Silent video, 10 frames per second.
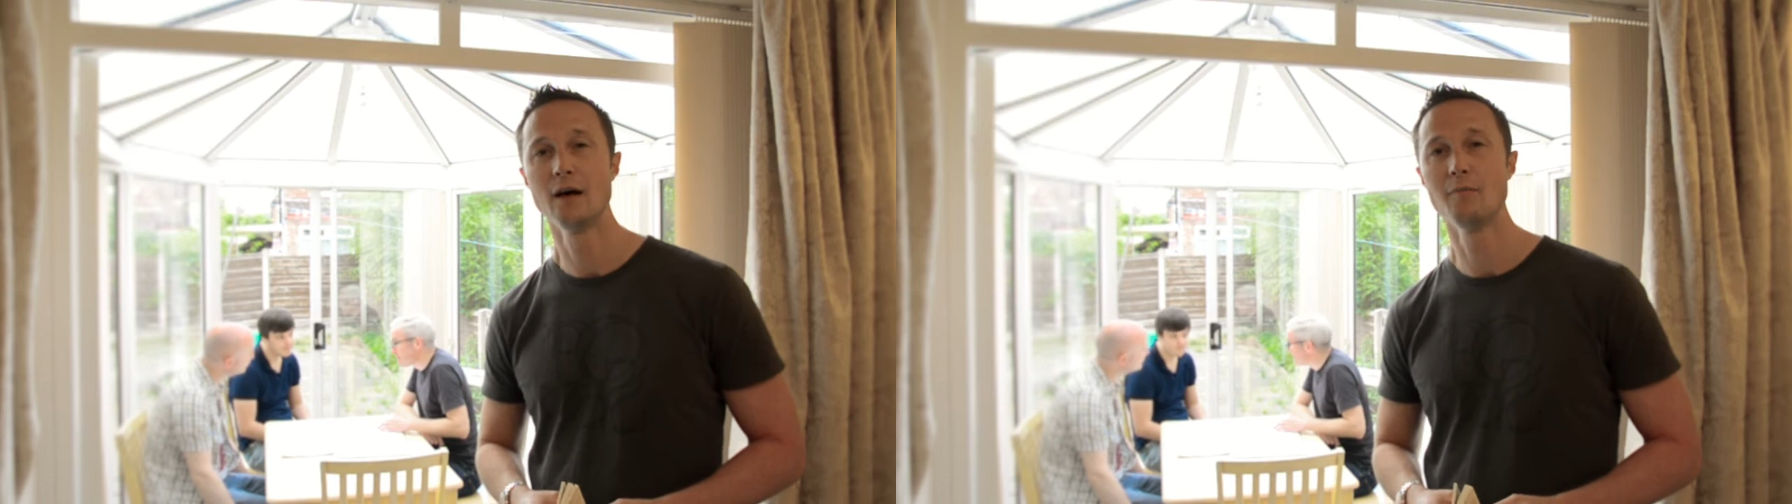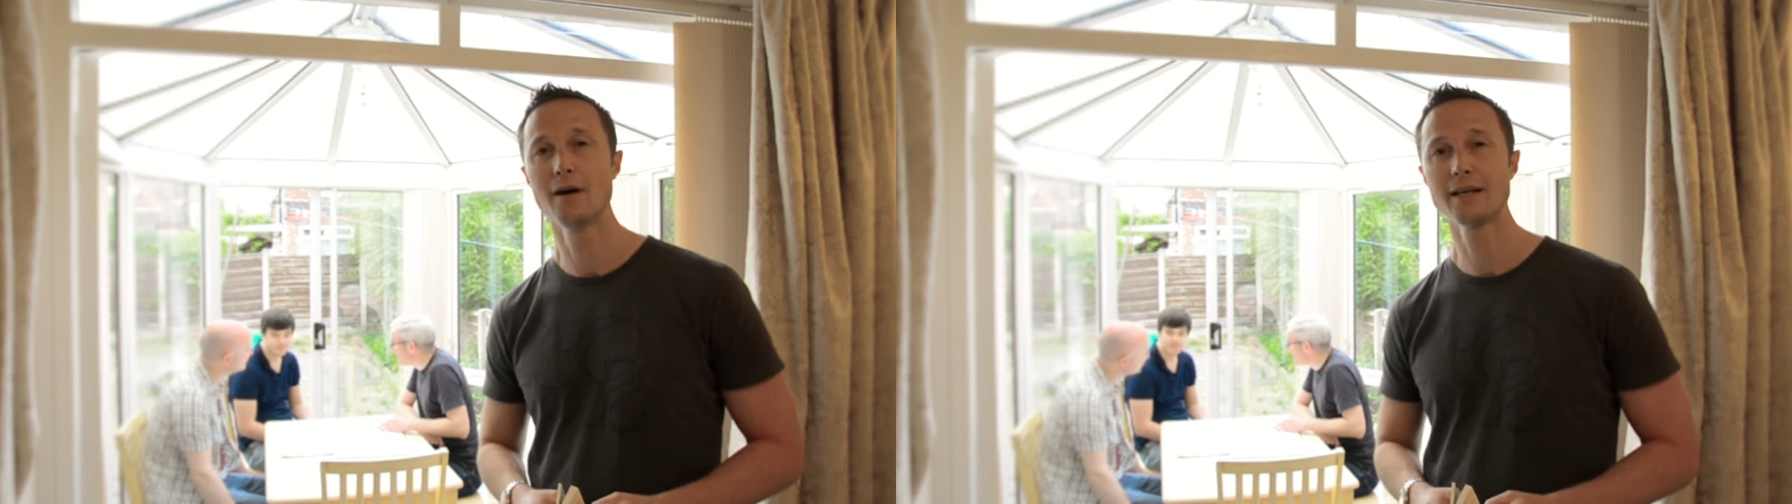
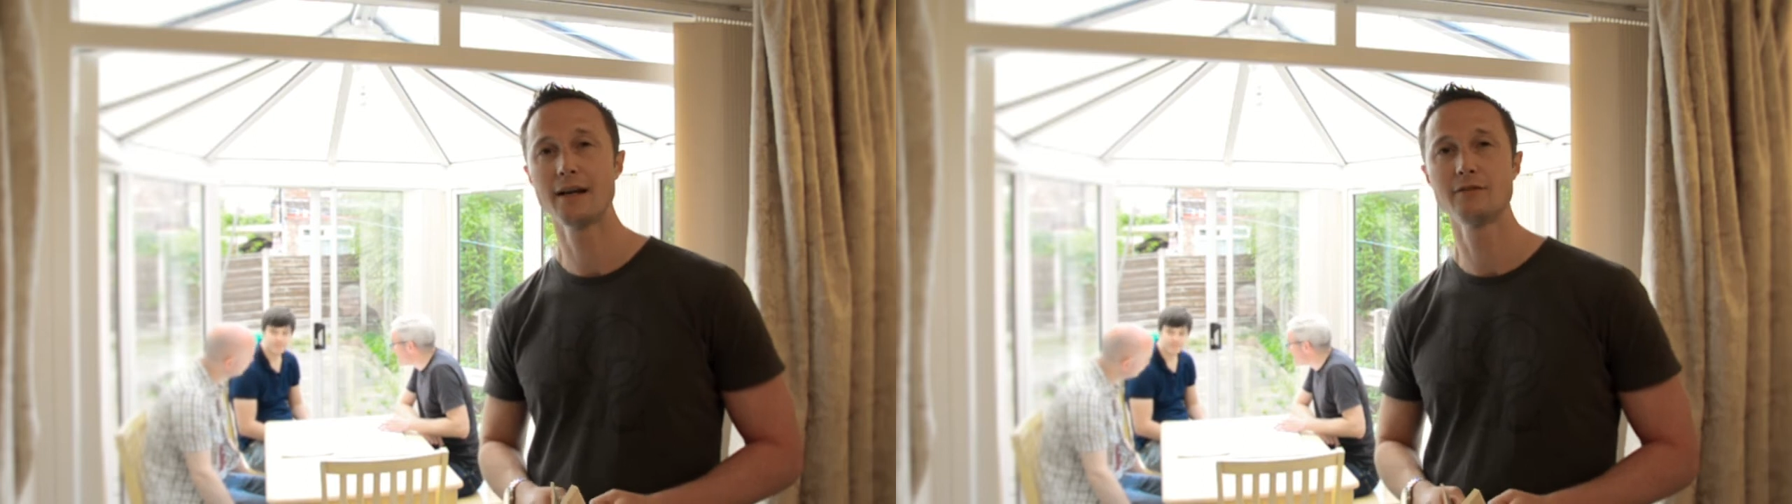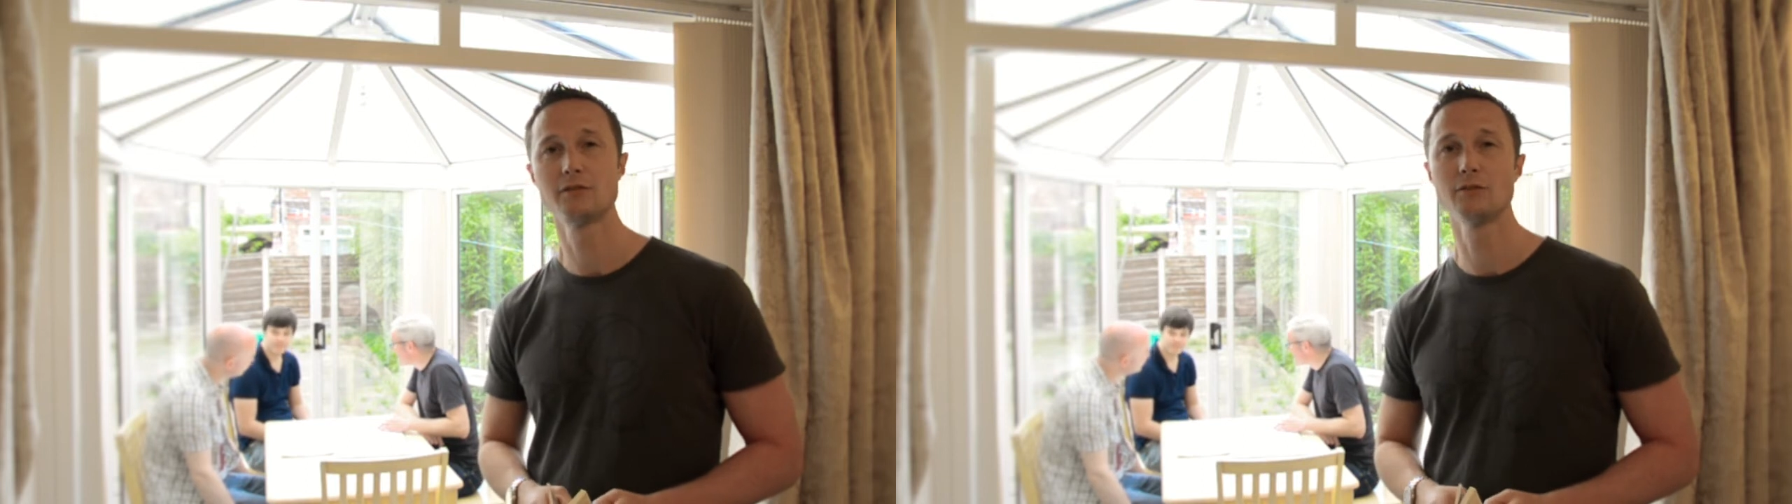And by
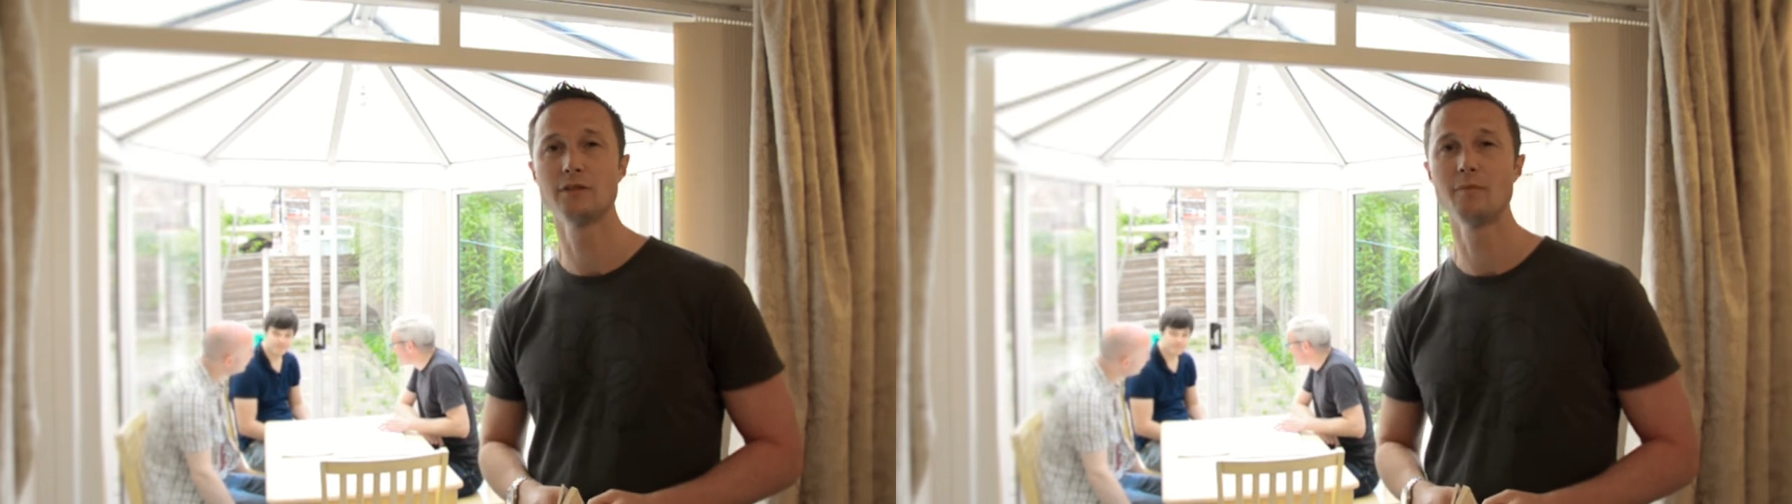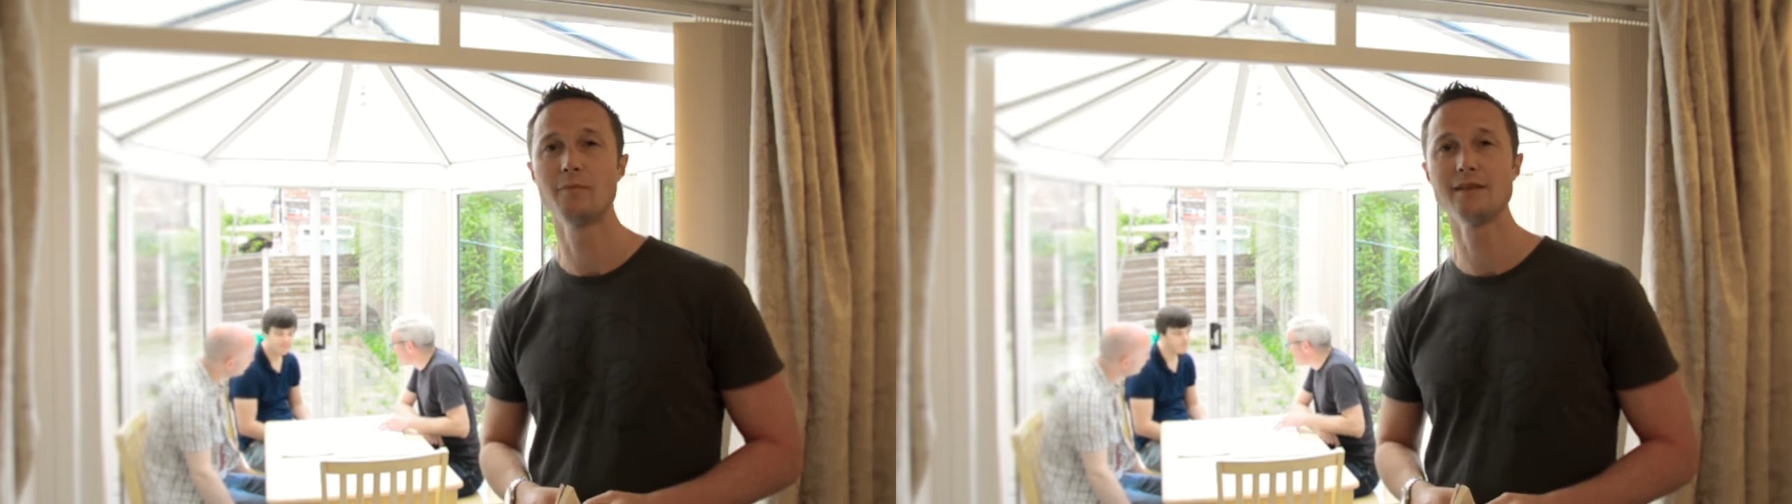guarantor,
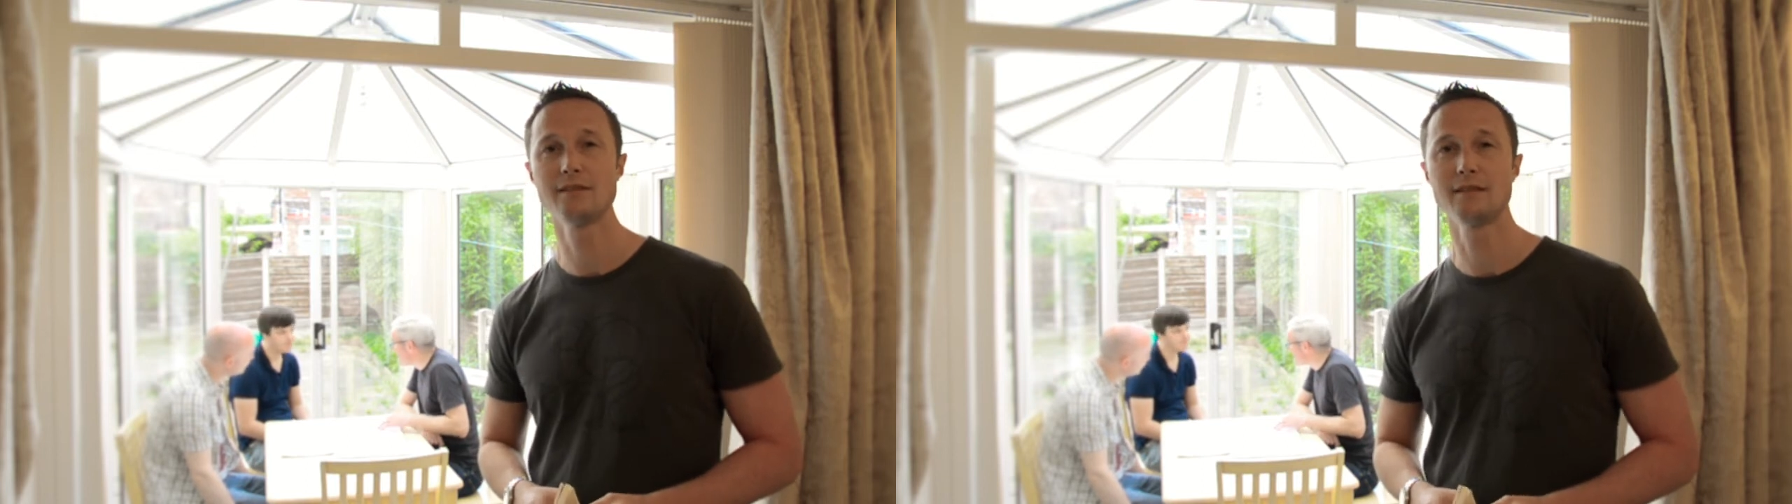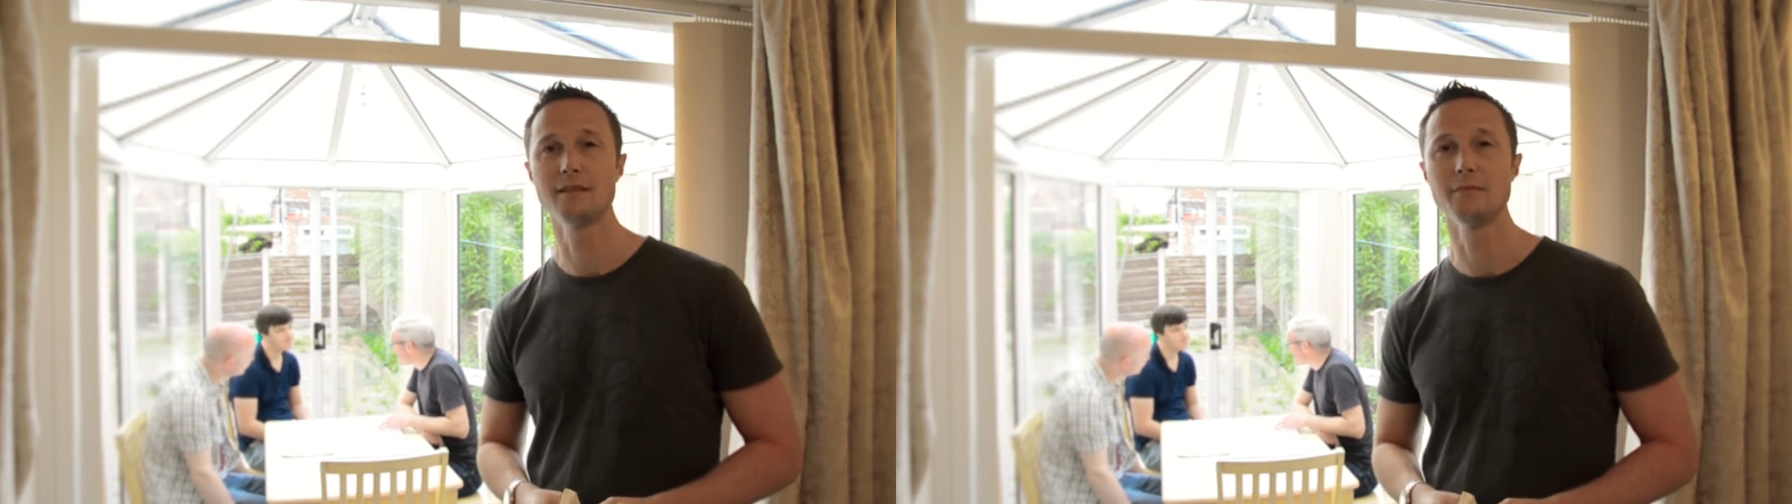that
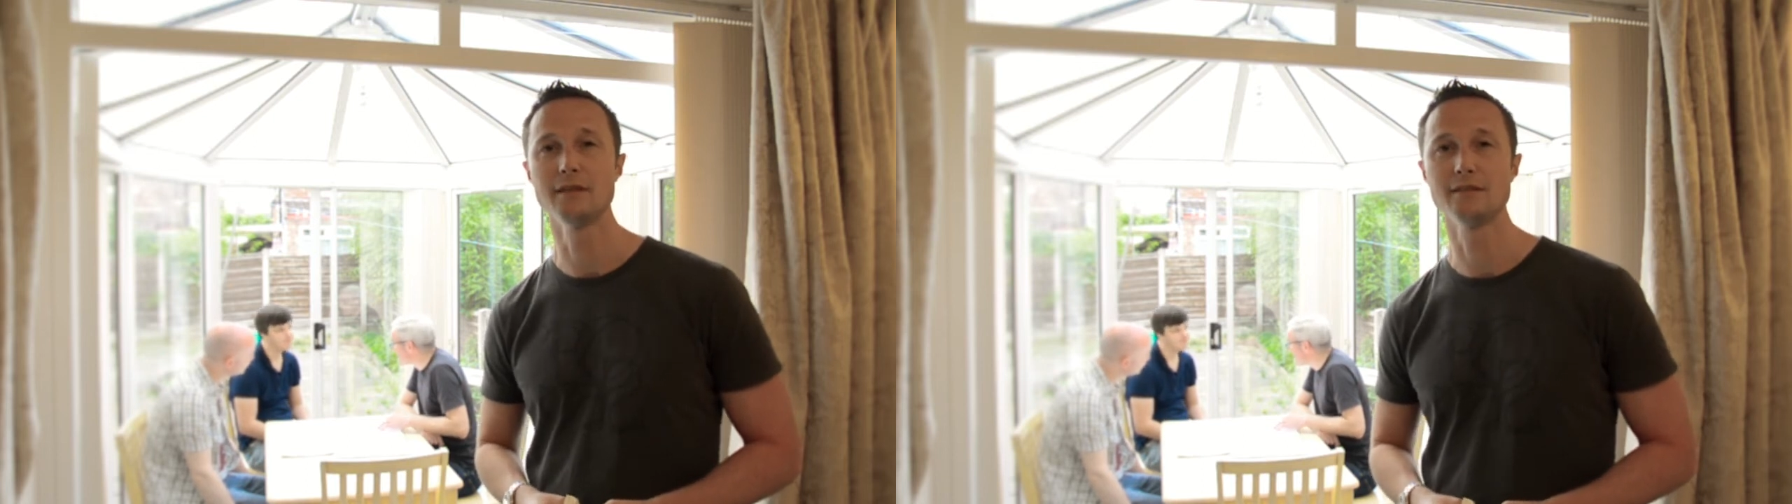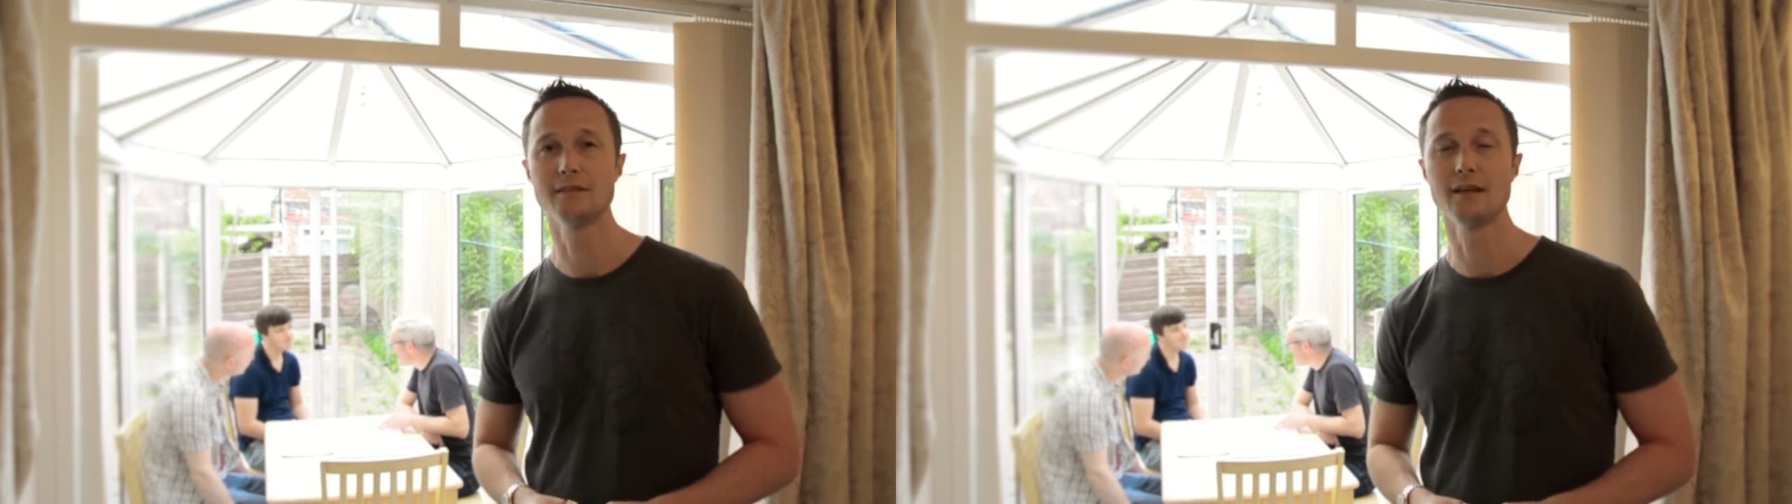basically means